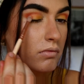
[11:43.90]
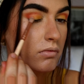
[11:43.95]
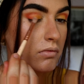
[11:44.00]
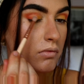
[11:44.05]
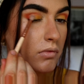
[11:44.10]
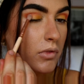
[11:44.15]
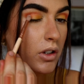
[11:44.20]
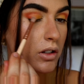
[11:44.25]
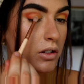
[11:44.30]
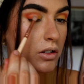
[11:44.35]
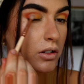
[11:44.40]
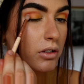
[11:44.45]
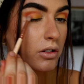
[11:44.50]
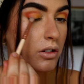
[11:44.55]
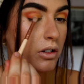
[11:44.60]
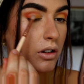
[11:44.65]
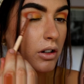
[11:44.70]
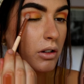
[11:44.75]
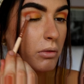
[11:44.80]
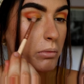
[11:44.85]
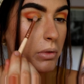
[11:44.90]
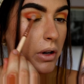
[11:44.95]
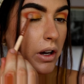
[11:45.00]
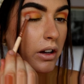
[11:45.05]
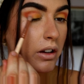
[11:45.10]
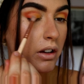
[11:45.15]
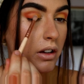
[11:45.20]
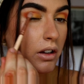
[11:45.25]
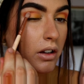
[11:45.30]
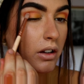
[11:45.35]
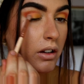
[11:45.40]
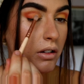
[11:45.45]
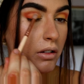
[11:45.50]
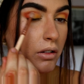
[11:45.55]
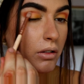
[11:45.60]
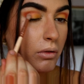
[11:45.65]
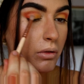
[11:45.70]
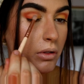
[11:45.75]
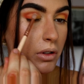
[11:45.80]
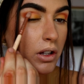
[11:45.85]
And then just going back
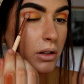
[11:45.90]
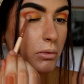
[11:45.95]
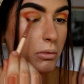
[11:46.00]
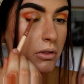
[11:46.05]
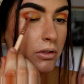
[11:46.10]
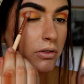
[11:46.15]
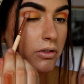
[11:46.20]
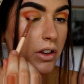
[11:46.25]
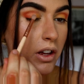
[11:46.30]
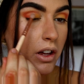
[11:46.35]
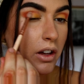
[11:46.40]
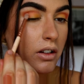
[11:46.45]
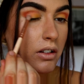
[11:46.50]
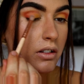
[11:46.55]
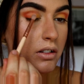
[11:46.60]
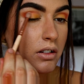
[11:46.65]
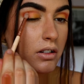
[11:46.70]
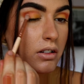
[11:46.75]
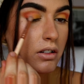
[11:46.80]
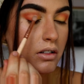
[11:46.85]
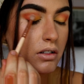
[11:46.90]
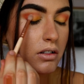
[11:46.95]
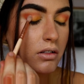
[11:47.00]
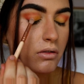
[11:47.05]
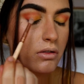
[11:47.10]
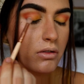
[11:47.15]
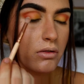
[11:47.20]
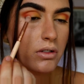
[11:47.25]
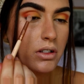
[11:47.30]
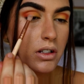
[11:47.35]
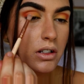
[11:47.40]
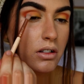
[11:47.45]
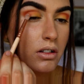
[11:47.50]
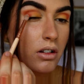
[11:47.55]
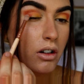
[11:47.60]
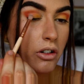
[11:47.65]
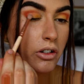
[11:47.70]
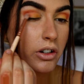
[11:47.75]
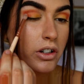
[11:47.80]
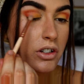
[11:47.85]
in with some of that, what was it,
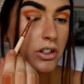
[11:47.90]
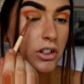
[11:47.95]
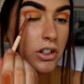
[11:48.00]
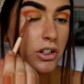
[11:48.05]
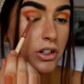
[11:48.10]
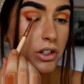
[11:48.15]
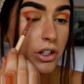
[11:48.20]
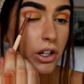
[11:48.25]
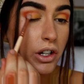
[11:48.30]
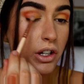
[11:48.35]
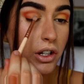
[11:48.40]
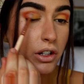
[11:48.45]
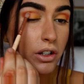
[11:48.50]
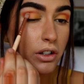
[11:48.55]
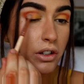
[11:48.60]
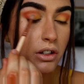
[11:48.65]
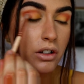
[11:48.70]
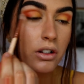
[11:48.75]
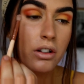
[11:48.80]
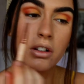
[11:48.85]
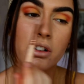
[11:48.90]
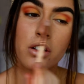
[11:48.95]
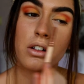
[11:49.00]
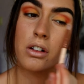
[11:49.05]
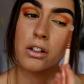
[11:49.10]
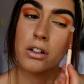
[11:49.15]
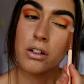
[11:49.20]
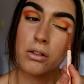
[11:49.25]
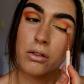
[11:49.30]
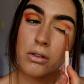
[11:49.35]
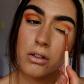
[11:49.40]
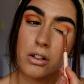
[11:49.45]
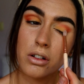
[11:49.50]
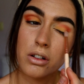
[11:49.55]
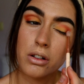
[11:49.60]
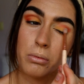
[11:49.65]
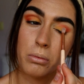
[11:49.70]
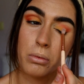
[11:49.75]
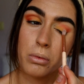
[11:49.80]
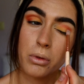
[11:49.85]
orangey shade.
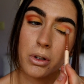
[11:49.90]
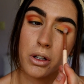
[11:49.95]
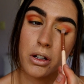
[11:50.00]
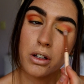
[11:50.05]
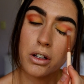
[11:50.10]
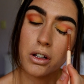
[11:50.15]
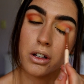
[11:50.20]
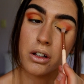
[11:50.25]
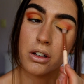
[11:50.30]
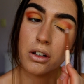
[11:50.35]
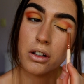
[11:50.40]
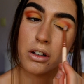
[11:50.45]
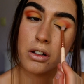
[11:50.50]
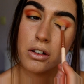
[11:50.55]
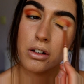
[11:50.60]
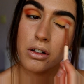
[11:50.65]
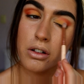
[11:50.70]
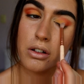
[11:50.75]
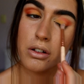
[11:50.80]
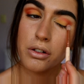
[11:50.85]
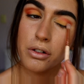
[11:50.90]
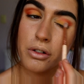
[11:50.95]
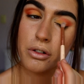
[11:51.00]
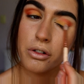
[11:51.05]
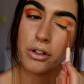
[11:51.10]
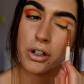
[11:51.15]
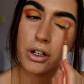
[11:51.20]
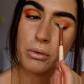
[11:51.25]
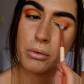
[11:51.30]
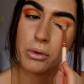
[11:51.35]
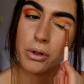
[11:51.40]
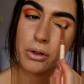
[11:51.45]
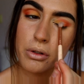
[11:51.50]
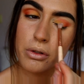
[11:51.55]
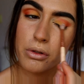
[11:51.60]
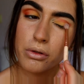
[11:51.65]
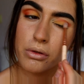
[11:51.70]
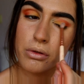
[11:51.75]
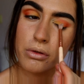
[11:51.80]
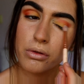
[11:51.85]
Just blending it into
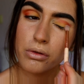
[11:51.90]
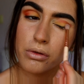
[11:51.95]
Creamsicle.